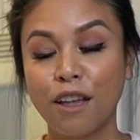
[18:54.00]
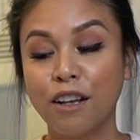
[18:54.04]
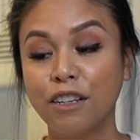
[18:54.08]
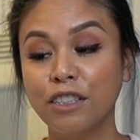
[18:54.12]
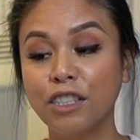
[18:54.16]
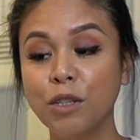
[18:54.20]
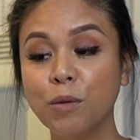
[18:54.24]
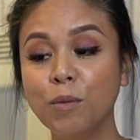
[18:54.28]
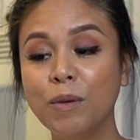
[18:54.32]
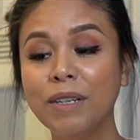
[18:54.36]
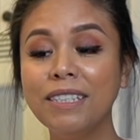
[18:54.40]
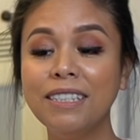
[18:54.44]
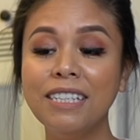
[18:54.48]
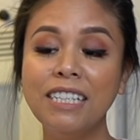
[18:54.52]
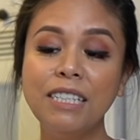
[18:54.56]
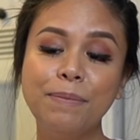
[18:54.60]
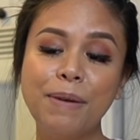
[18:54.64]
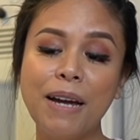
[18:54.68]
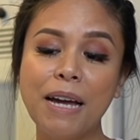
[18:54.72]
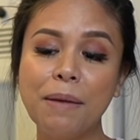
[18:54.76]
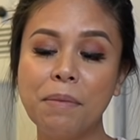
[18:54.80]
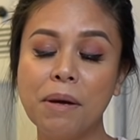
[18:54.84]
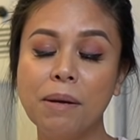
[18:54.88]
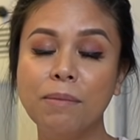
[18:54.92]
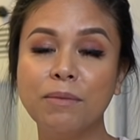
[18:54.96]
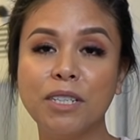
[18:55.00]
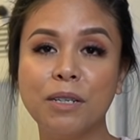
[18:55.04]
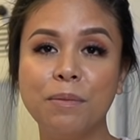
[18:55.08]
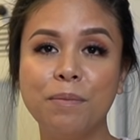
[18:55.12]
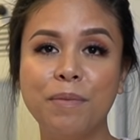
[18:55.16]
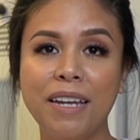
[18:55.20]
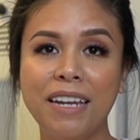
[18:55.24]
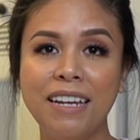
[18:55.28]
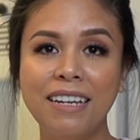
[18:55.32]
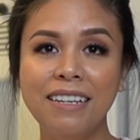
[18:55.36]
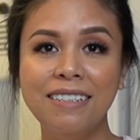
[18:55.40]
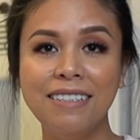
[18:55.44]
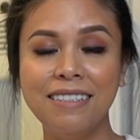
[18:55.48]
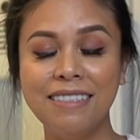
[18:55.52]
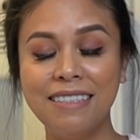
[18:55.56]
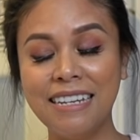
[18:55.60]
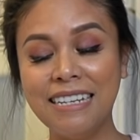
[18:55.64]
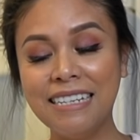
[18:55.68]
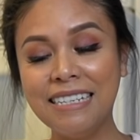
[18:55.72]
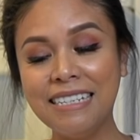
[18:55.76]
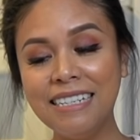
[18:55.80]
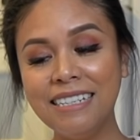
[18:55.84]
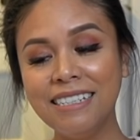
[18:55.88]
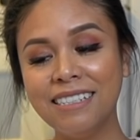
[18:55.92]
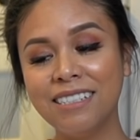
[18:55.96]
So once these bath bombs are made, they
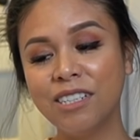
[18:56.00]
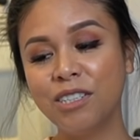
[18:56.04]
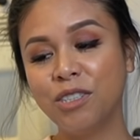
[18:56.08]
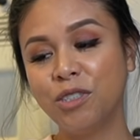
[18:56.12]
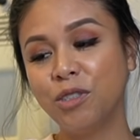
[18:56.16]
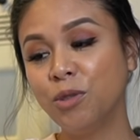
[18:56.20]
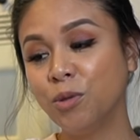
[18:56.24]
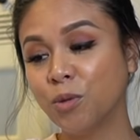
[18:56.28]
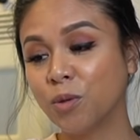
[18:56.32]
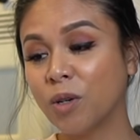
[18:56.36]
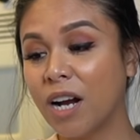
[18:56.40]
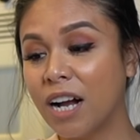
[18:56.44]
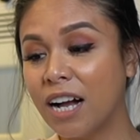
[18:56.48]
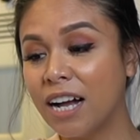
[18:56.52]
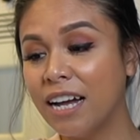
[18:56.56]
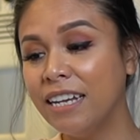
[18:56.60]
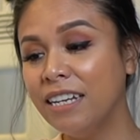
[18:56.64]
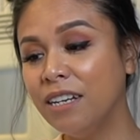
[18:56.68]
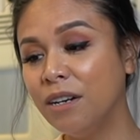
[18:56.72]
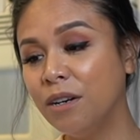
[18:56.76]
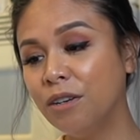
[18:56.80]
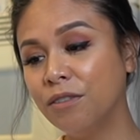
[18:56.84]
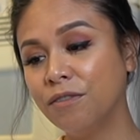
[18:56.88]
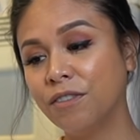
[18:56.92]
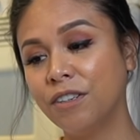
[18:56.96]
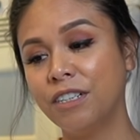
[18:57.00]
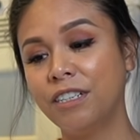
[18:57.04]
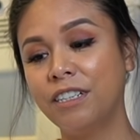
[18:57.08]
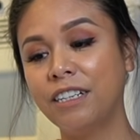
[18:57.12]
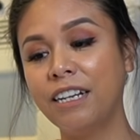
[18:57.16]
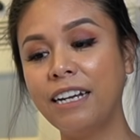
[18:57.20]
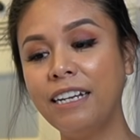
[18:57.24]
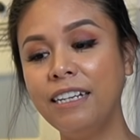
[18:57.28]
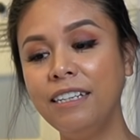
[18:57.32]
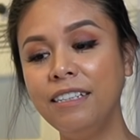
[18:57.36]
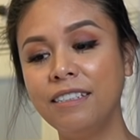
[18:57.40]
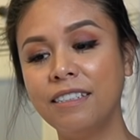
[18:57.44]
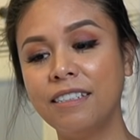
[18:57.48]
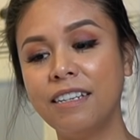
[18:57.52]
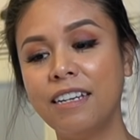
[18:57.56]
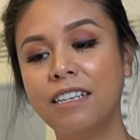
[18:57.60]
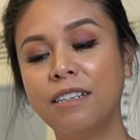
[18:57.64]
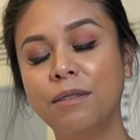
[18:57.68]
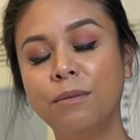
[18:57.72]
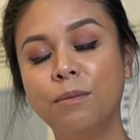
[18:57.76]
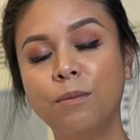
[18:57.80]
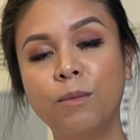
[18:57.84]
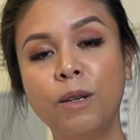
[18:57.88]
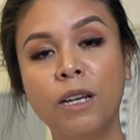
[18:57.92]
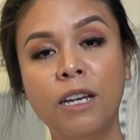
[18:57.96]
need to dry overnight,
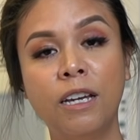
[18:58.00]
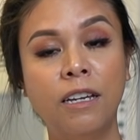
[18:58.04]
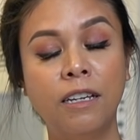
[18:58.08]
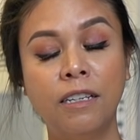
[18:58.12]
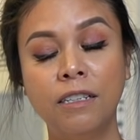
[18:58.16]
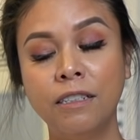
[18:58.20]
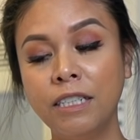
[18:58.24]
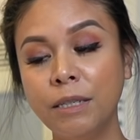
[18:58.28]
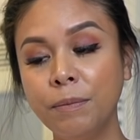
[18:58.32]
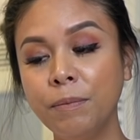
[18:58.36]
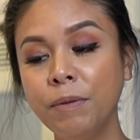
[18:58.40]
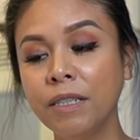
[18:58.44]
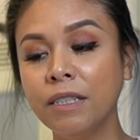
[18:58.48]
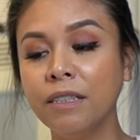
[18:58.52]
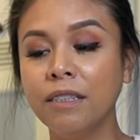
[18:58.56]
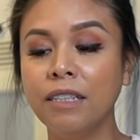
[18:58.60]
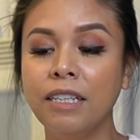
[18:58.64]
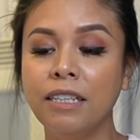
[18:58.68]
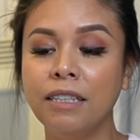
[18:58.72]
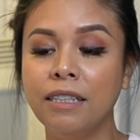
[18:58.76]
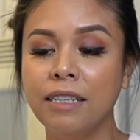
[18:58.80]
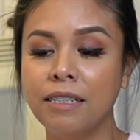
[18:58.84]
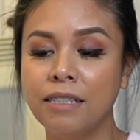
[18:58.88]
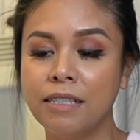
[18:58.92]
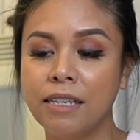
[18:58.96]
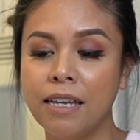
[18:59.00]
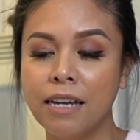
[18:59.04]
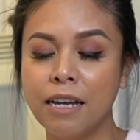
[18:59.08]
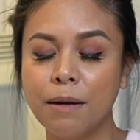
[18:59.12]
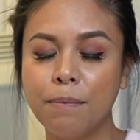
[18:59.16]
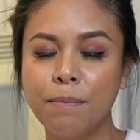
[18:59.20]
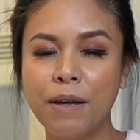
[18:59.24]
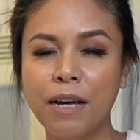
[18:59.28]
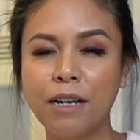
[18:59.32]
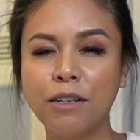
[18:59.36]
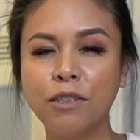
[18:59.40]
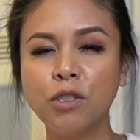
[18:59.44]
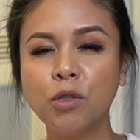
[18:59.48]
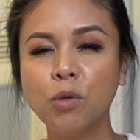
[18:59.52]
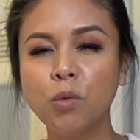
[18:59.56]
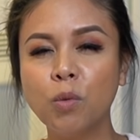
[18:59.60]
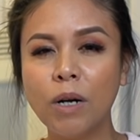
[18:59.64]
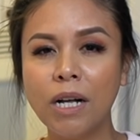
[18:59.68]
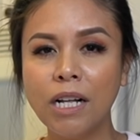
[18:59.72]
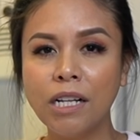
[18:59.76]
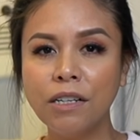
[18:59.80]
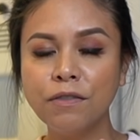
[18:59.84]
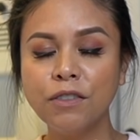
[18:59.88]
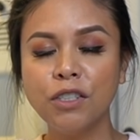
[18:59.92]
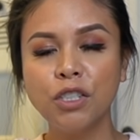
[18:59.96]
and typically they take about
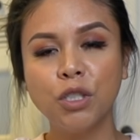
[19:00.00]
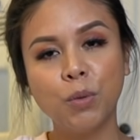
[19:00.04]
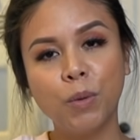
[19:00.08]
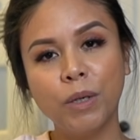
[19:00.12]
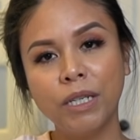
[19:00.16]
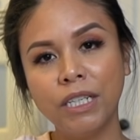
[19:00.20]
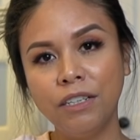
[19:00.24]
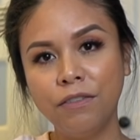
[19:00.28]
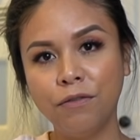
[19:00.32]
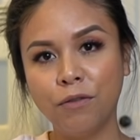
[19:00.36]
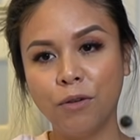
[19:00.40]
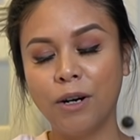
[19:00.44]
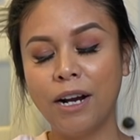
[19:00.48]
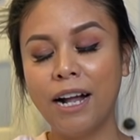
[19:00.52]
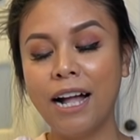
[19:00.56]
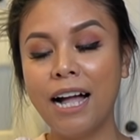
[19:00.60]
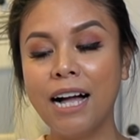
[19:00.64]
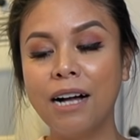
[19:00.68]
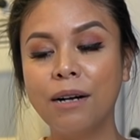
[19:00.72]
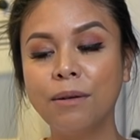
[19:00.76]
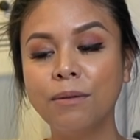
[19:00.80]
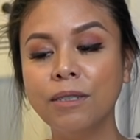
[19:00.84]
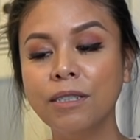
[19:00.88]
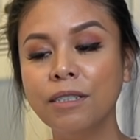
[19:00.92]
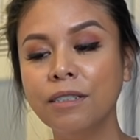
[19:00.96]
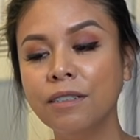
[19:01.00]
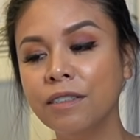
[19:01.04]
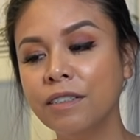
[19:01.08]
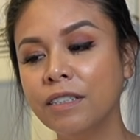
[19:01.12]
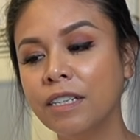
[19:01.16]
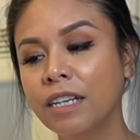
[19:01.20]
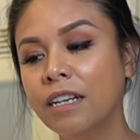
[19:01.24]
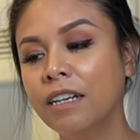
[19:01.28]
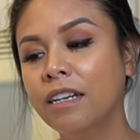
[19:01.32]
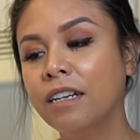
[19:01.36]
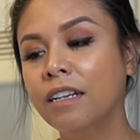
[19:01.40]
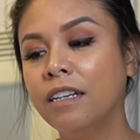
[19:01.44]
12 to 24 hours.